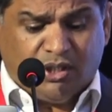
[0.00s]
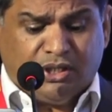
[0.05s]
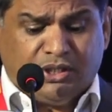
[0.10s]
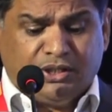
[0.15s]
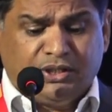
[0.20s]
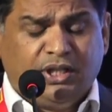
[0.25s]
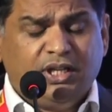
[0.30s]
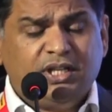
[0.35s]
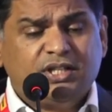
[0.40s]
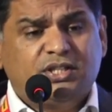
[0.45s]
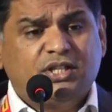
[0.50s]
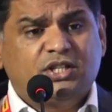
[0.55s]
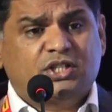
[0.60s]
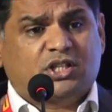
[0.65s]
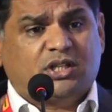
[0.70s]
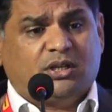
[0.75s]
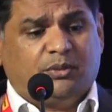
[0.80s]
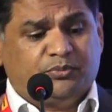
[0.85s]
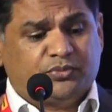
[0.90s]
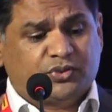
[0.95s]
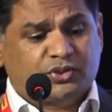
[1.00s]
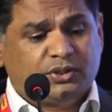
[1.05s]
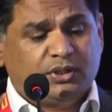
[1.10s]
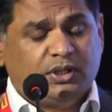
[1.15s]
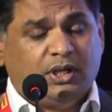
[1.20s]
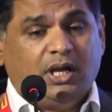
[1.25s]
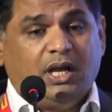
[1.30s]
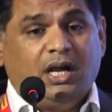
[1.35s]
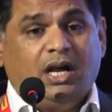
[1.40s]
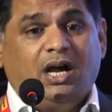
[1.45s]
these systems
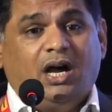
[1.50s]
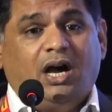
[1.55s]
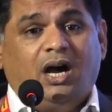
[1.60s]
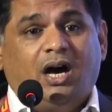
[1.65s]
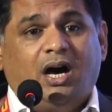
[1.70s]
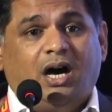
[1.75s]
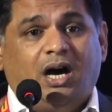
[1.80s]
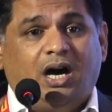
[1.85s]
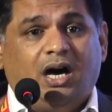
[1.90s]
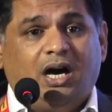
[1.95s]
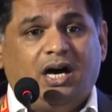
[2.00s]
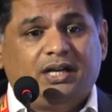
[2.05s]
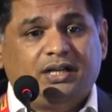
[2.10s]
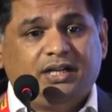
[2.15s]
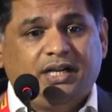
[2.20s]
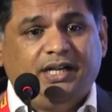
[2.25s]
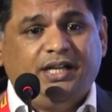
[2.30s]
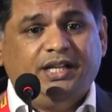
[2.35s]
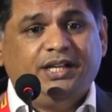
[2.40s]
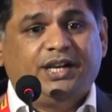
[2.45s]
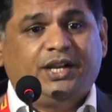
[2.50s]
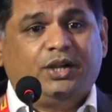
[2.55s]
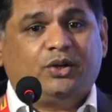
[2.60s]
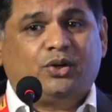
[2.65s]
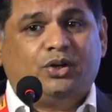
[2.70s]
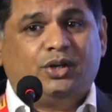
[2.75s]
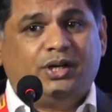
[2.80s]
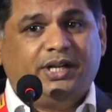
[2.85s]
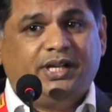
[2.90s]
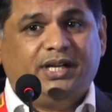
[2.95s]
are getting
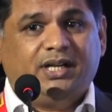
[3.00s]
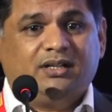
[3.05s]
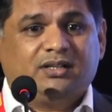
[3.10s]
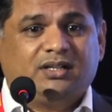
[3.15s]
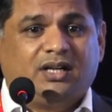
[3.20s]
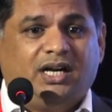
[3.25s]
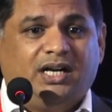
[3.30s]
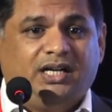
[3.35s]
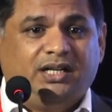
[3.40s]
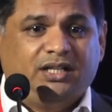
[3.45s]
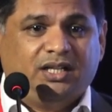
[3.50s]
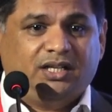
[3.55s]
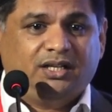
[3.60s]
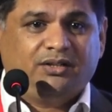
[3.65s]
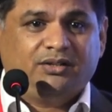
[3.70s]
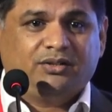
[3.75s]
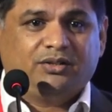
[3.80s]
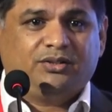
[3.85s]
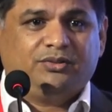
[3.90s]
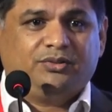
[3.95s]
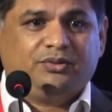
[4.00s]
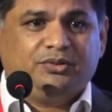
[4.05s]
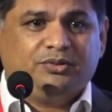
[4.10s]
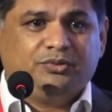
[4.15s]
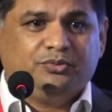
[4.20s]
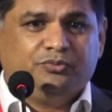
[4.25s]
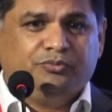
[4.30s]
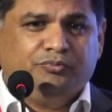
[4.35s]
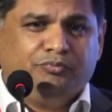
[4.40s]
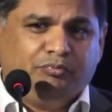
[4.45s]
recorded, and then
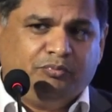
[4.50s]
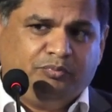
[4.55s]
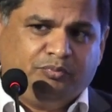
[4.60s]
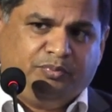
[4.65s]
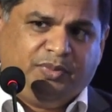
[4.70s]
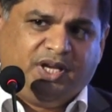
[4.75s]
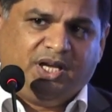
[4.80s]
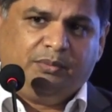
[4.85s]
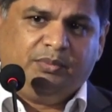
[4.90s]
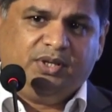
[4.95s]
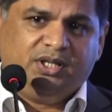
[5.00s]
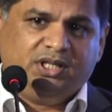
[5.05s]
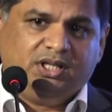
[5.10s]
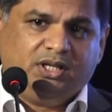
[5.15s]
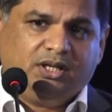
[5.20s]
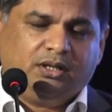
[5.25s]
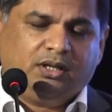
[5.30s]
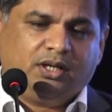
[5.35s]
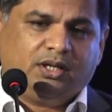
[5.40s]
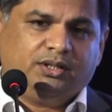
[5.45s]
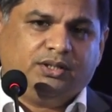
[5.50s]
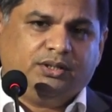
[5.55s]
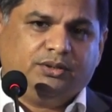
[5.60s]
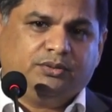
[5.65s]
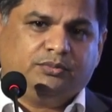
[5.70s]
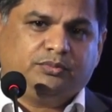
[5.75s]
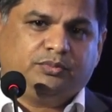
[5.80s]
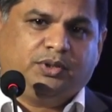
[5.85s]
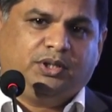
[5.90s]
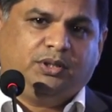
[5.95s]
maybe the
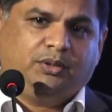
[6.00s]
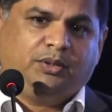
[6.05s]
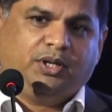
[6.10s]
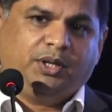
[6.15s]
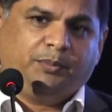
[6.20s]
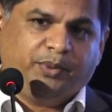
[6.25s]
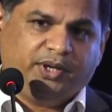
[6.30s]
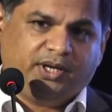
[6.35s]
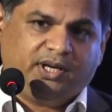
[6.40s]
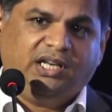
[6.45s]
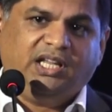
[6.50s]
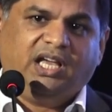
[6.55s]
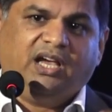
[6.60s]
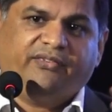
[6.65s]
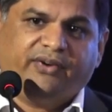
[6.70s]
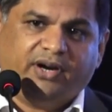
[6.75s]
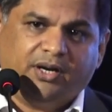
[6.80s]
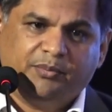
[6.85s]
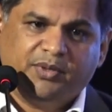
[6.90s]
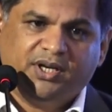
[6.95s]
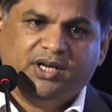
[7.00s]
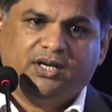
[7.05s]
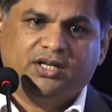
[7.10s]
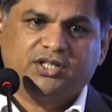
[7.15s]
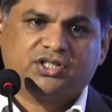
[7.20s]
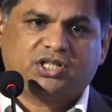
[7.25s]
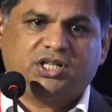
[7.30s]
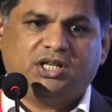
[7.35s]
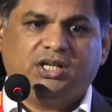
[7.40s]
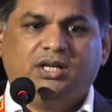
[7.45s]
typically F&B
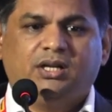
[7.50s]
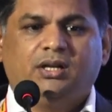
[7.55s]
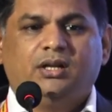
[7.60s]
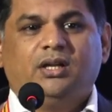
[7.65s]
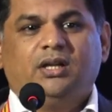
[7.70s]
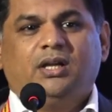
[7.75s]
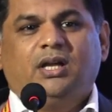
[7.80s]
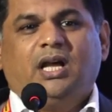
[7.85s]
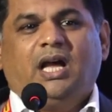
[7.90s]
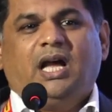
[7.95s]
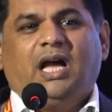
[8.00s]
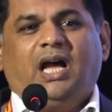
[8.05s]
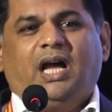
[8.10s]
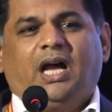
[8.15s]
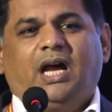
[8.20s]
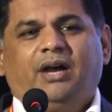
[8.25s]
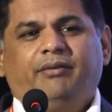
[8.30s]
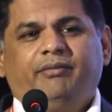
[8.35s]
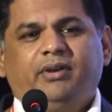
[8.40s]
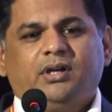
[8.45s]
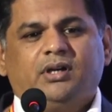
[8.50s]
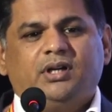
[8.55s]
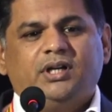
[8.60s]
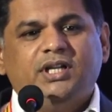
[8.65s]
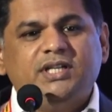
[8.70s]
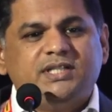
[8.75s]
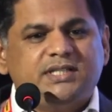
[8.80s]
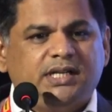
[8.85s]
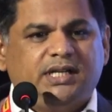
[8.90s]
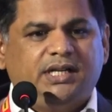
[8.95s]
industry having a
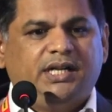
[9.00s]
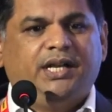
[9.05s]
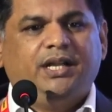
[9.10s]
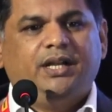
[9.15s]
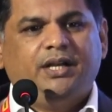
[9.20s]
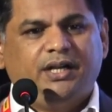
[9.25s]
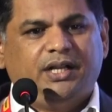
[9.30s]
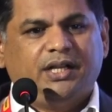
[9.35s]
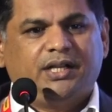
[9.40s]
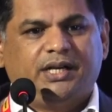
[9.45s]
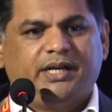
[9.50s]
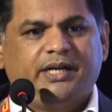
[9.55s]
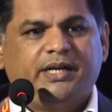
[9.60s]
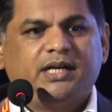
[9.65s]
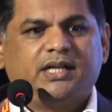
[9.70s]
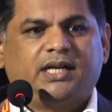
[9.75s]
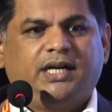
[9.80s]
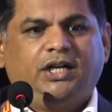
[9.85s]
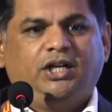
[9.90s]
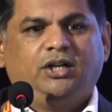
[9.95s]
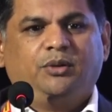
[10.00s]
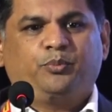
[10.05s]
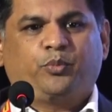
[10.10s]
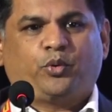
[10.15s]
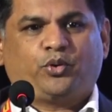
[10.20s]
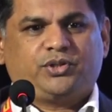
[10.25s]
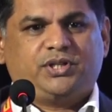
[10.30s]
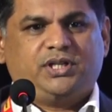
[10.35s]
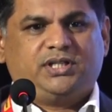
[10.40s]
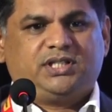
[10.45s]
disintegrated kind of
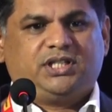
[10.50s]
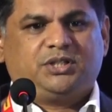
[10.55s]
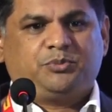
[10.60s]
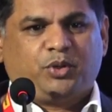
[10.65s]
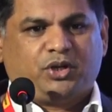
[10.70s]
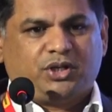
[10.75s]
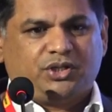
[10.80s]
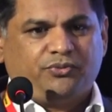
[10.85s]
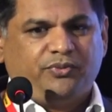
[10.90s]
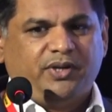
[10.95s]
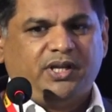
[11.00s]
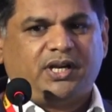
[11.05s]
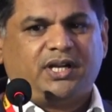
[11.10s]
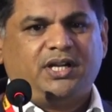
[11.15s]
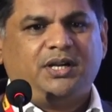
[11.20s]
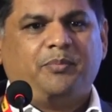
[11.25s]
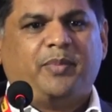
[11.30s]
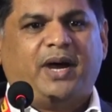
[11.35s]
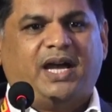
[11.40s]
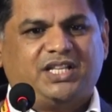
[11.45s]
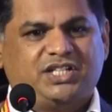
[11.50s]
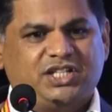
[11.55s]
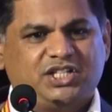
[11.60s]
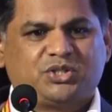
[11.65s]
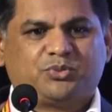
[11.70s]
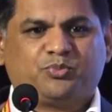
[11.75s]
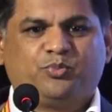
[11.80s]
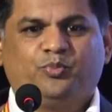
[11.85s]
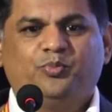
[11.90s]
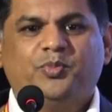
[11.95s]
processes, because we run batches